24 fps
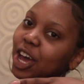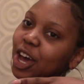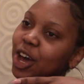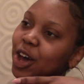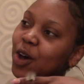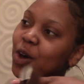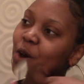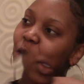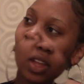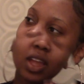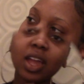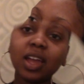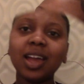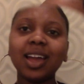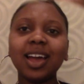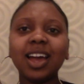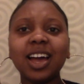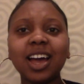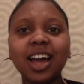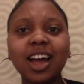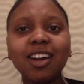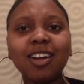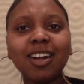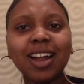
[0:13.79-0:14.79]

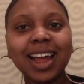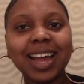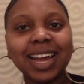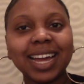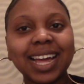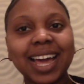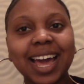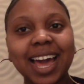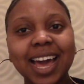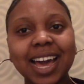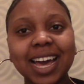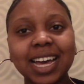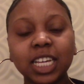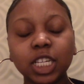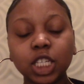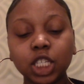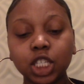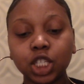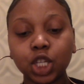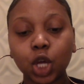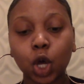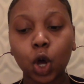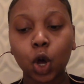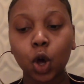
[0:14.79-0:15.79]
Alright guys,
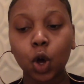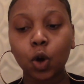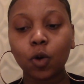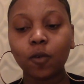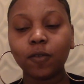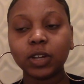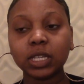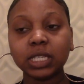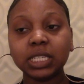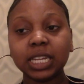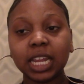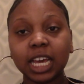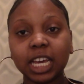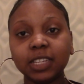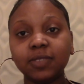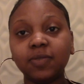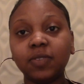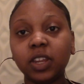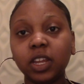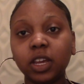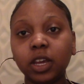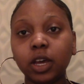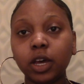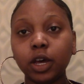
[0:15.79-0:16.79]
so for today's
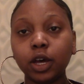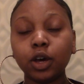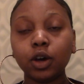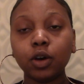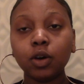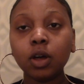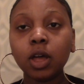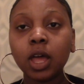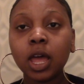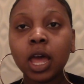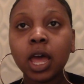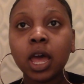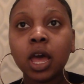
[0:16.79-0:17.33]
video,